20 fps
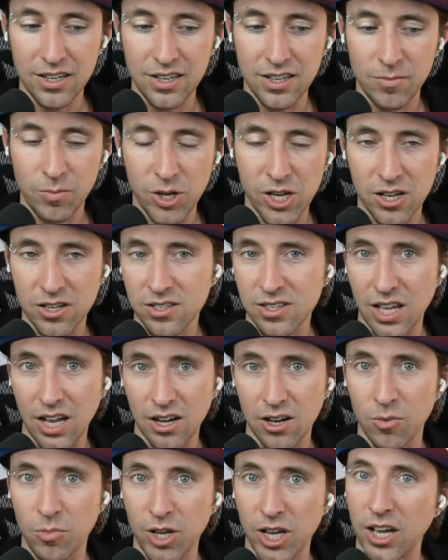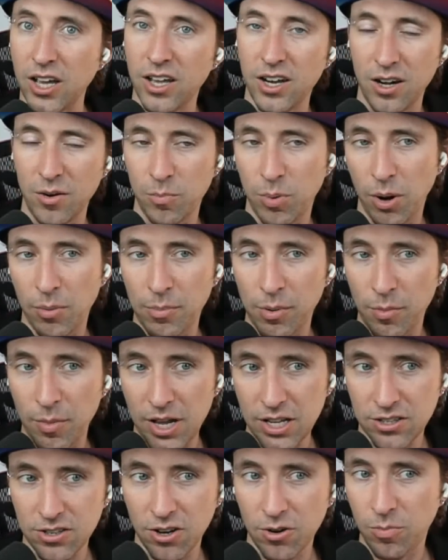because that could be a hidden
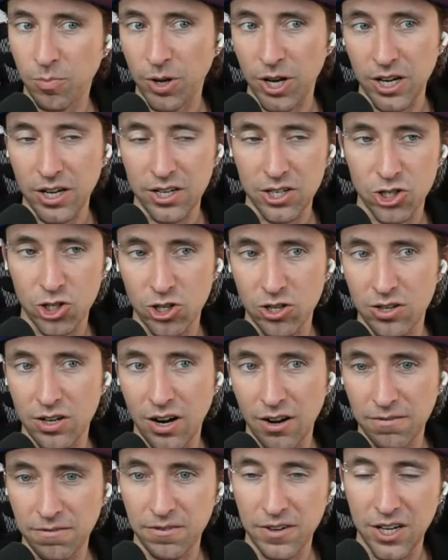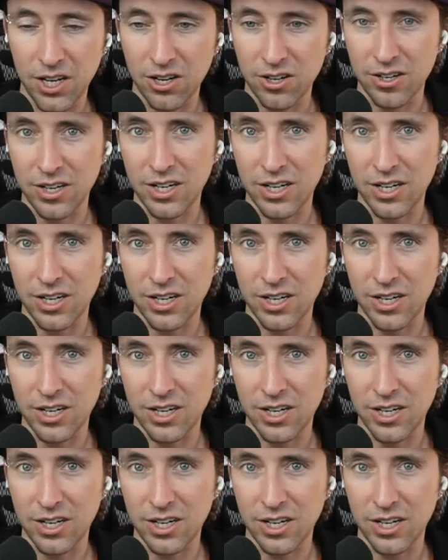pumpamental. But sure enough, here it